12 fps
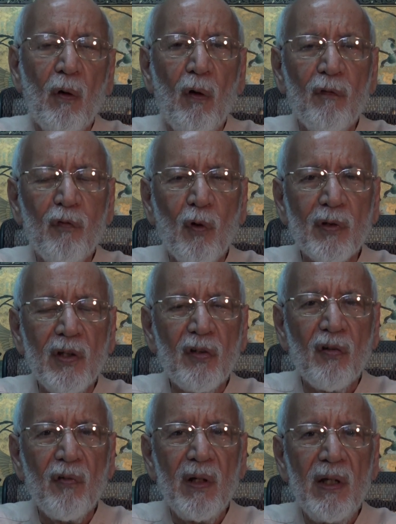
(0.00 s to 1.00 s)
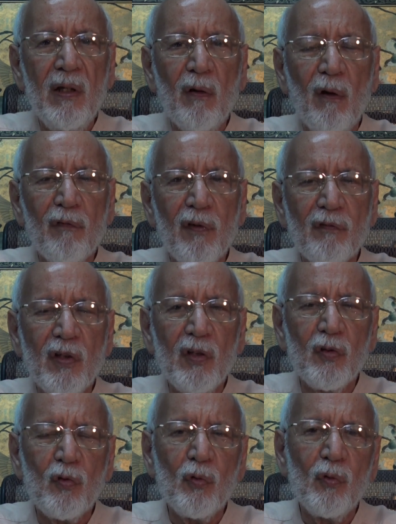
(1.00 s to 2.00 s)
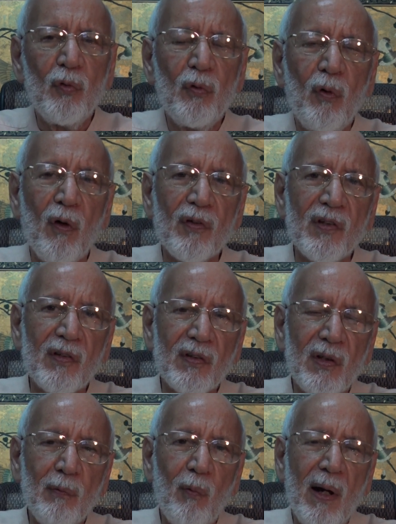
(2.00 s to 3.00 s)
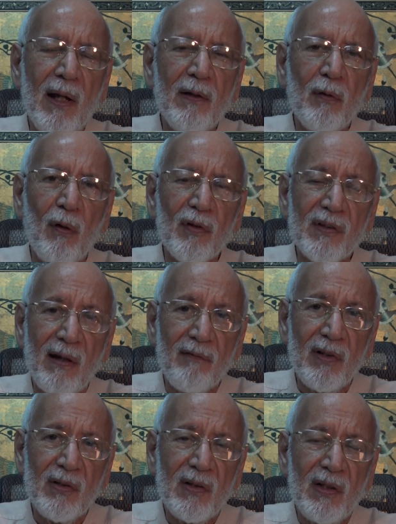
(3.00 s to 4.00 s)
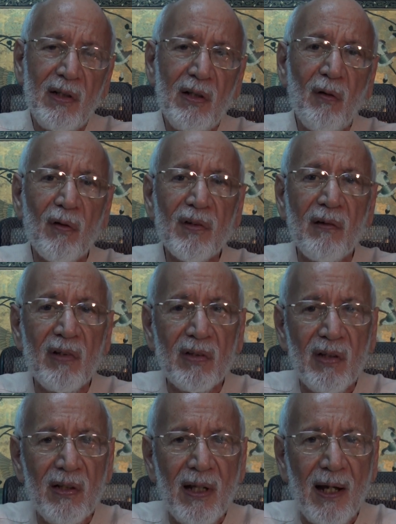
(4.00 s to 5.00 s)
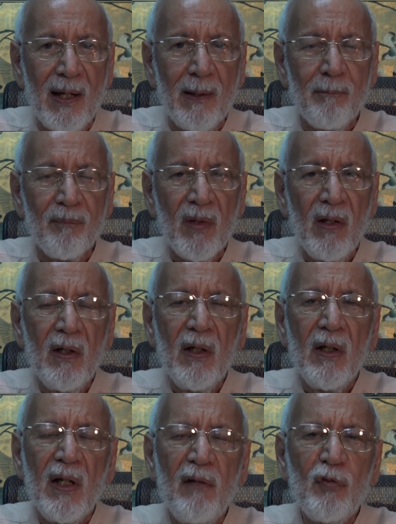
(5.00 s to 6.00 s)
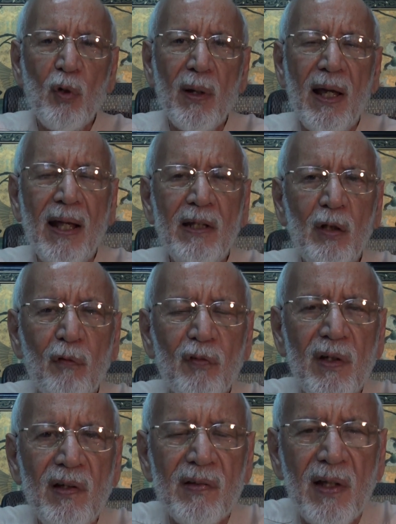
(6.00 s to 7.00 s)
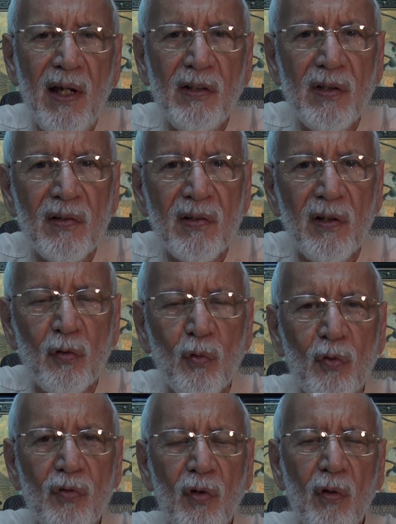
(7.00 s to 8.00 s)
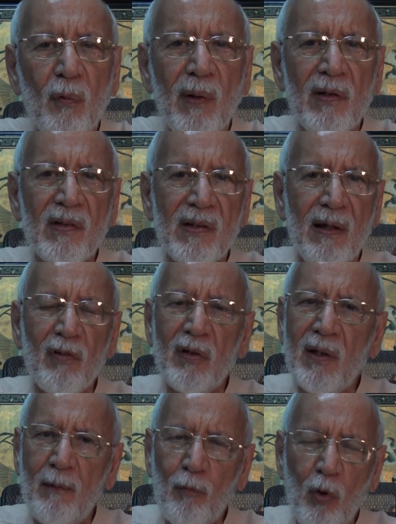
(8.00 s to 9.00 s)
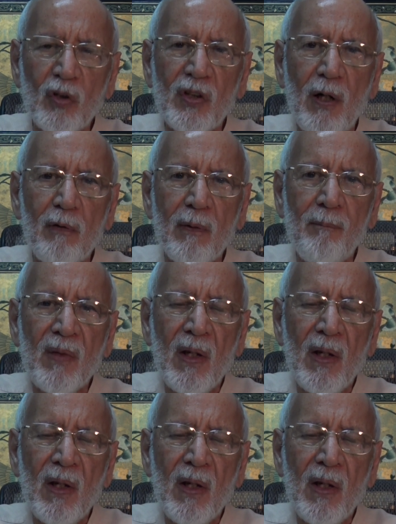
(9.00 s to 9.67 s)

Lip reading: or 43 or 52 or 61 or 70 or 79. If you are any of these ages in 2017, then watch out